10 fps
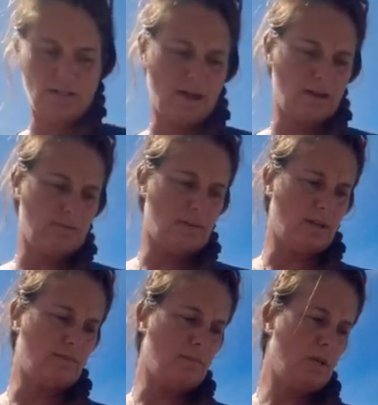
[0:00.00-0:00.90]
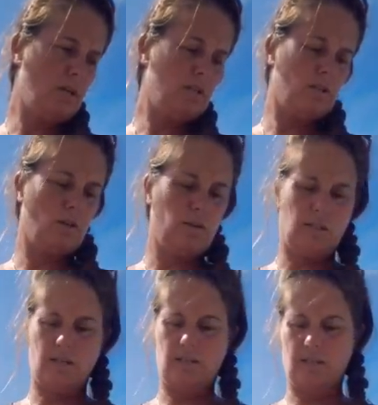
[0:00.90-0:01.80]
side of them so it
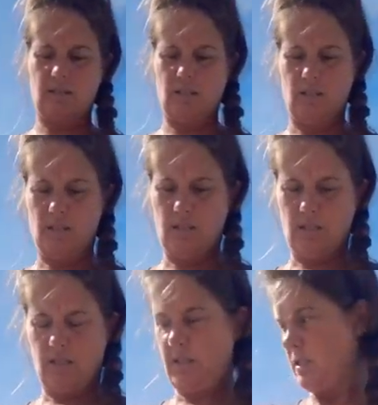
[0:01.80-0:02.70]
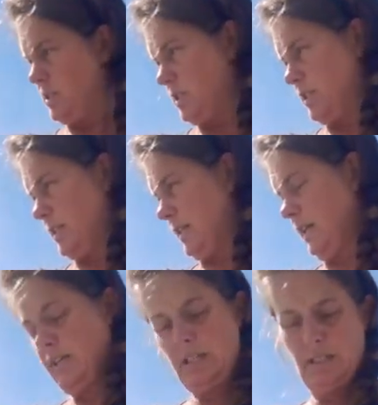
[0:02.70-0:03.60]
doesn't
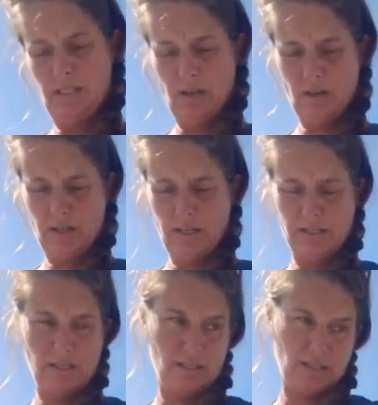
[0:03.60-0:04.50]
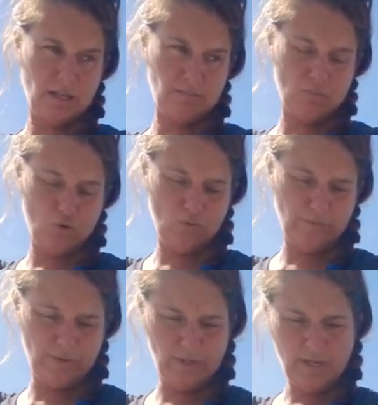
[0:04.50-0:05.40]
sling or it doesn't move.
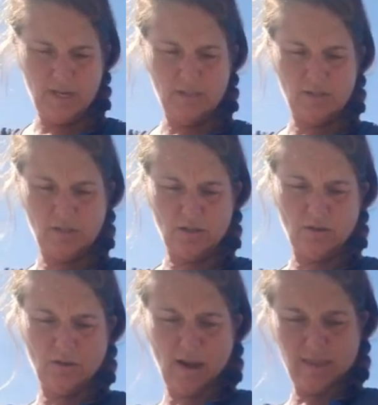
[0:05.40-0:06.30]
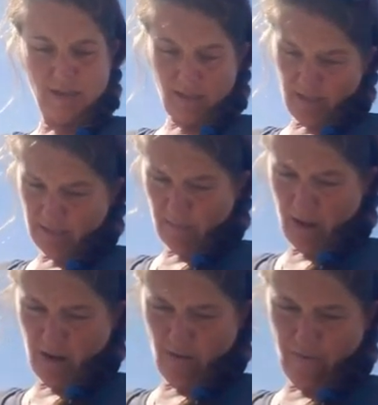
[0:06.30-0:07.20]
So I think that's
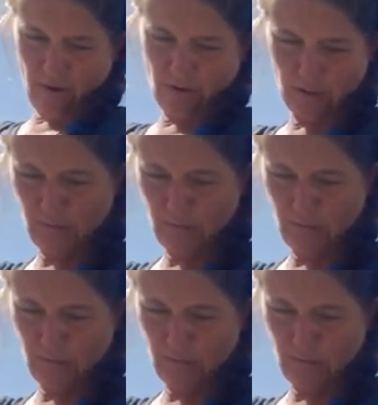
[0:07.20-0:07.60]
about how far you're